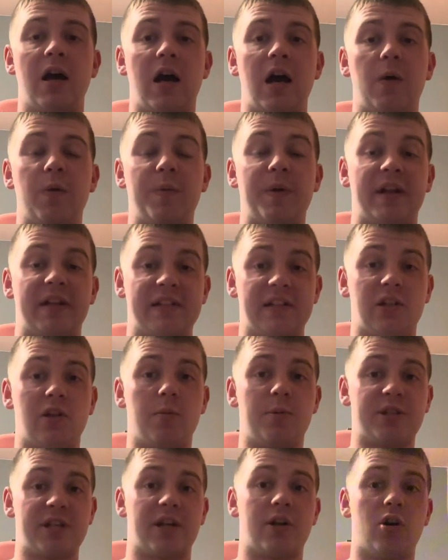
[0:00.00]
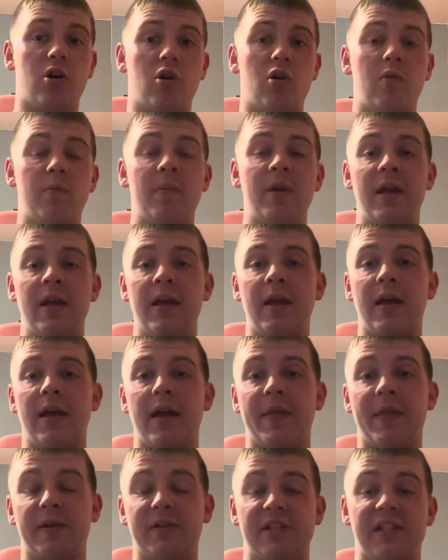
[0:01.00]
played against the Lobos at home,
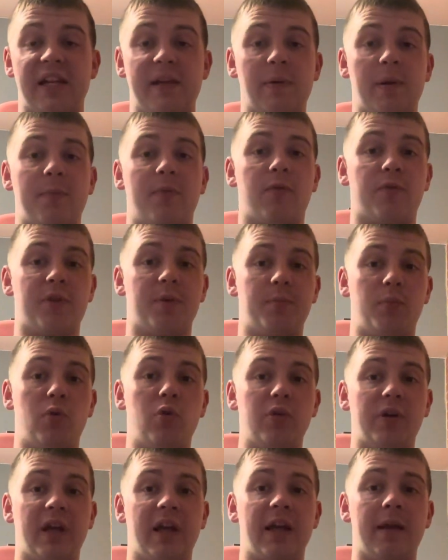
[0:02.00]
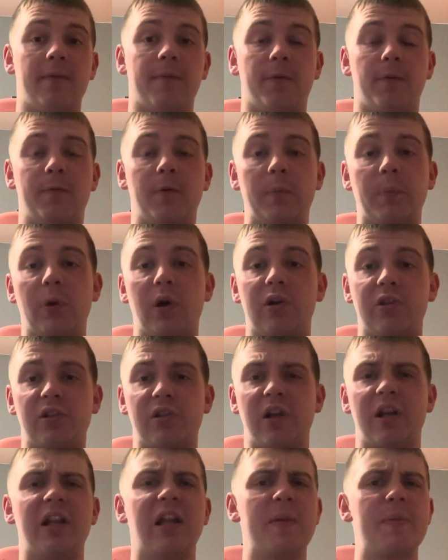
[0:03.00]
and that was the day right before the bowl game for football. So
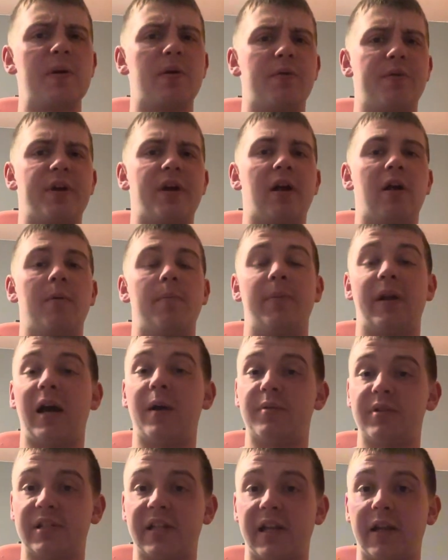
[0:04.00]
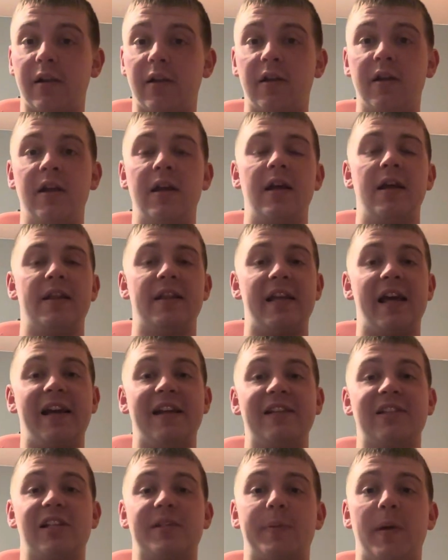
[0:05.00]
not a lot of people were there, but I was there. The
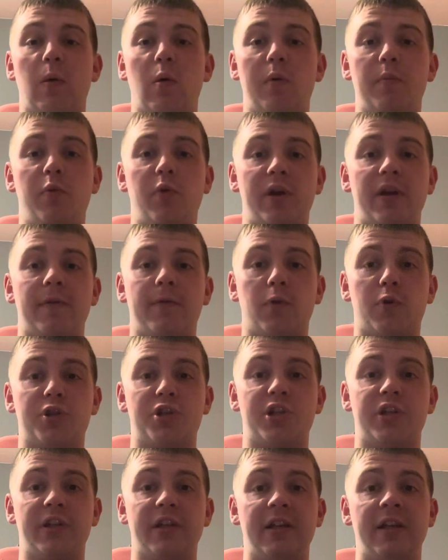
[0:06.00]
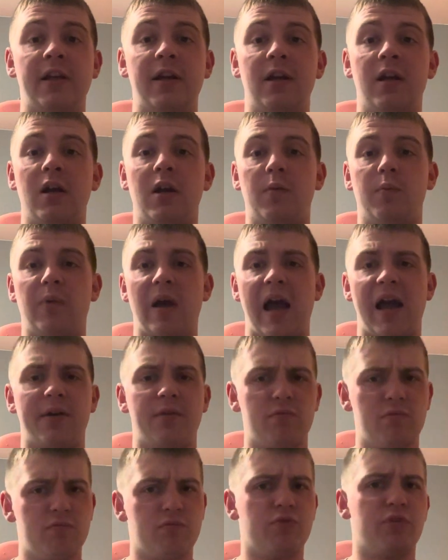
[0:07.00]
Aggies lost by 1 point, unfortunately.
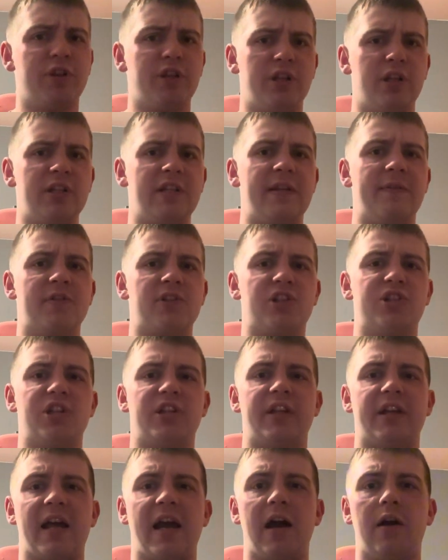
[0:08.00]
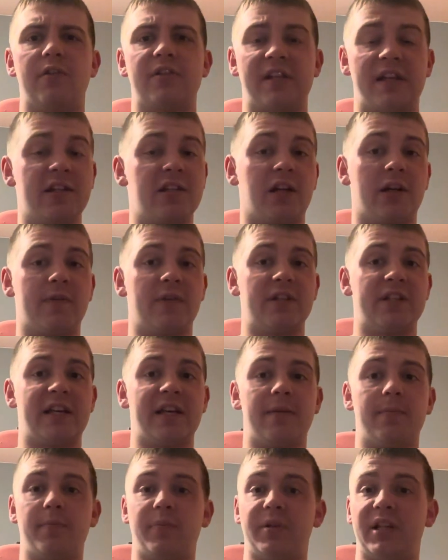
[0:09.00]
Had really good defense on Jalen House and Donovan
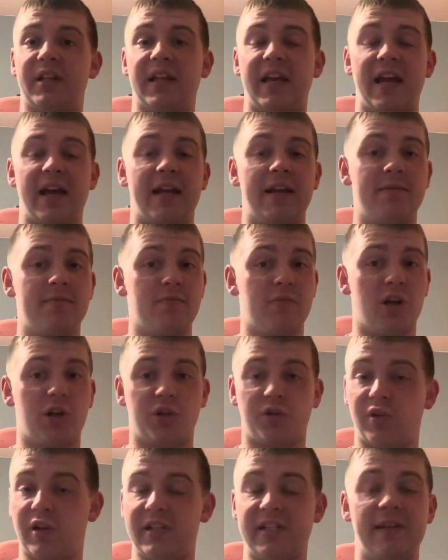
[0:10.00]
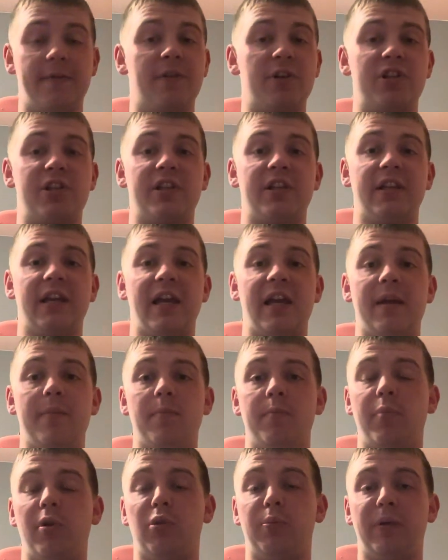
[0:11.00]
Dent, but then they had a crazy finish to the
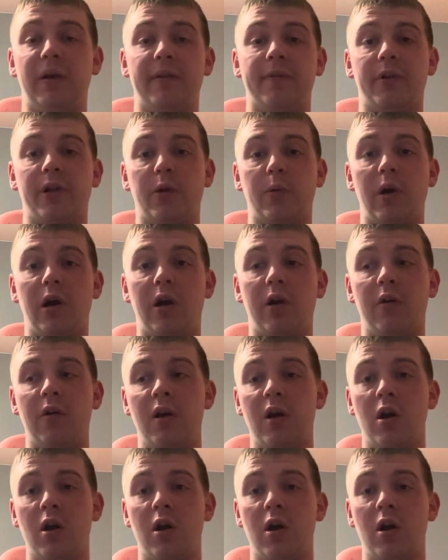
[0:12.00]
game. Both played very well.